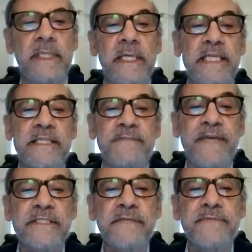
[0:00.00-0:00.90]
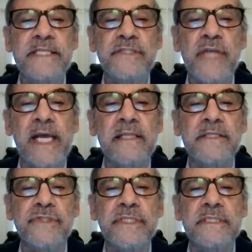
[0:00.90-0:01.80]
In the face of these
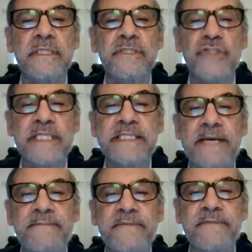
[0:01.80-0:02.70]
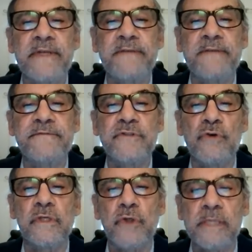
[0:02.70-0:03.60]
challenges, the G7 have chosen to
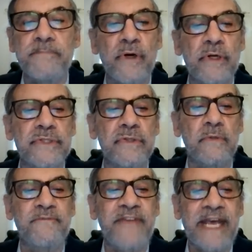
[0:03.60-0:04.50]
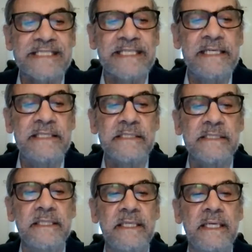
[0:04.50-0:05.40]
cook the books on
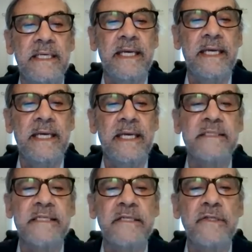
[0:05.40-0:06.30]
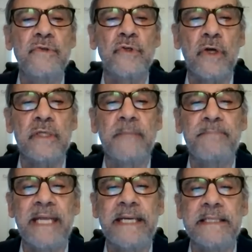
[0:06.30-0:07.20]
vaccines and continue to cook the
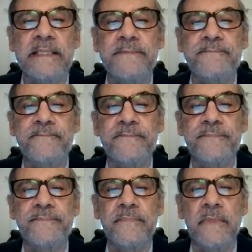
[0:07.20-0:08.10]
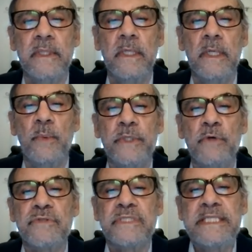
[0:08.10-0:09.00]
planet. We
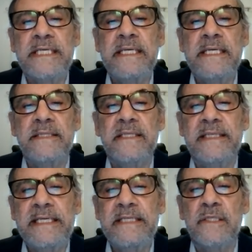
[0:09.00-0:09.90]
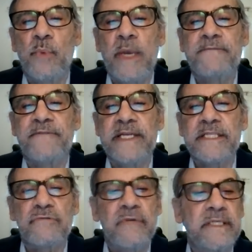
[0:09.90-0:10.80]
don't see the need to wait for
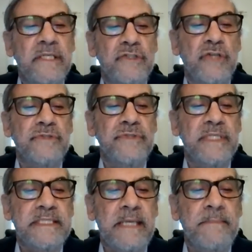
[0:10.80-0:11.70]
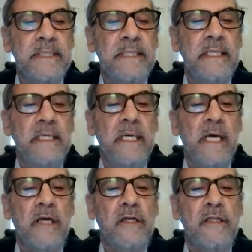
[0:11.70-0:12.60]
history to judge this summit
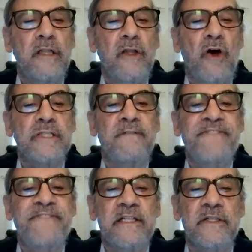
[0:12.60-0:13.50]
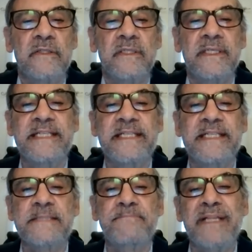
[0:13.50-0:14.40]
a colossal failure. It
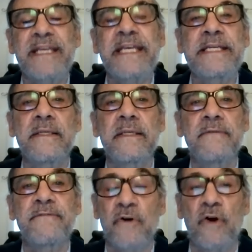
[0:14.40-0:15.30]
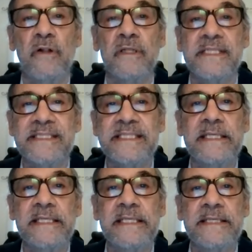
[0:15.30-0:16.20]
is plain for all to
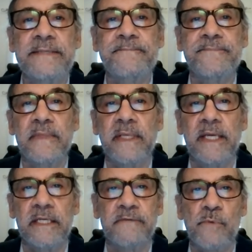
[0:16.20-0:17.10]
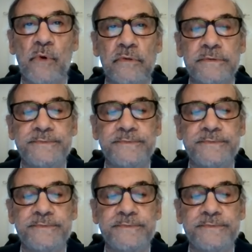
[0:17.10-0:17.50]
see." End of quote.